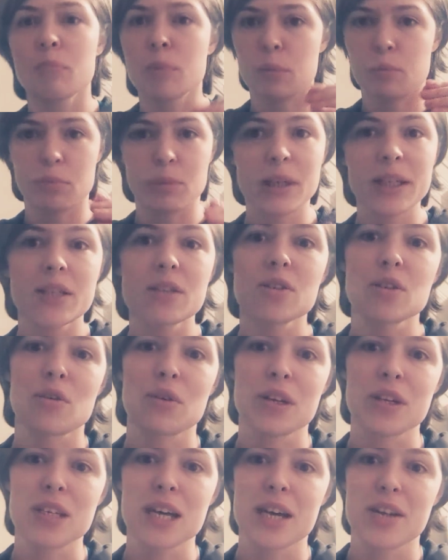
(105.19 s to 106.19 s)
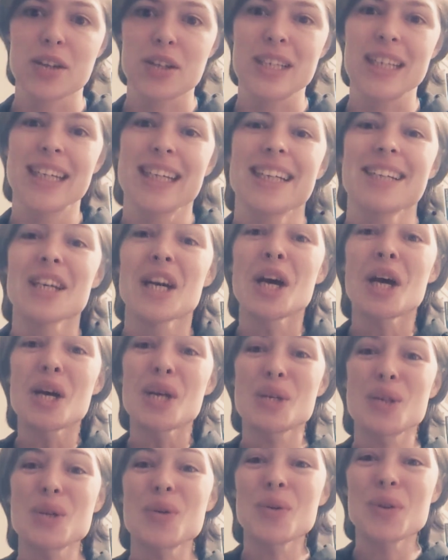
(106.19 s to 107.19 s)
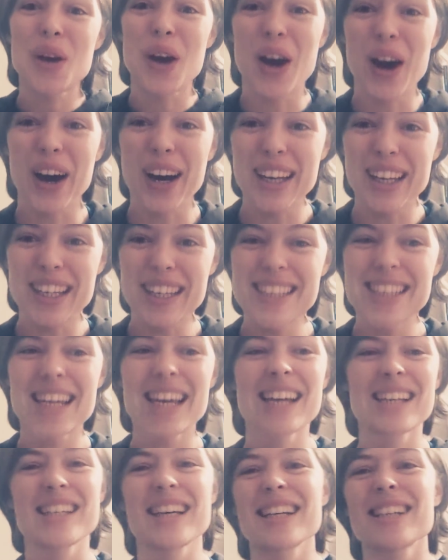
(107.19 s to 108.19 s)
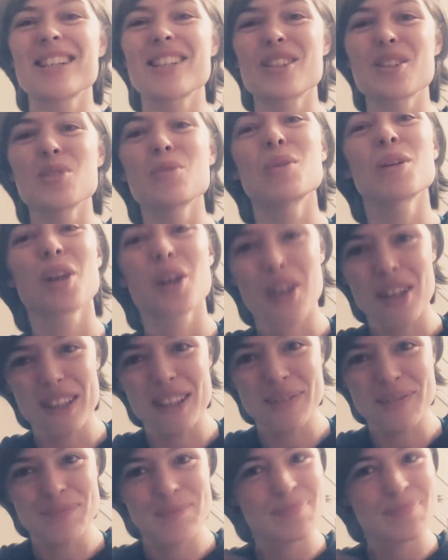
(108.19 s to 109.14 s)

But please don't attach a lead to the harness, attach it to a collar.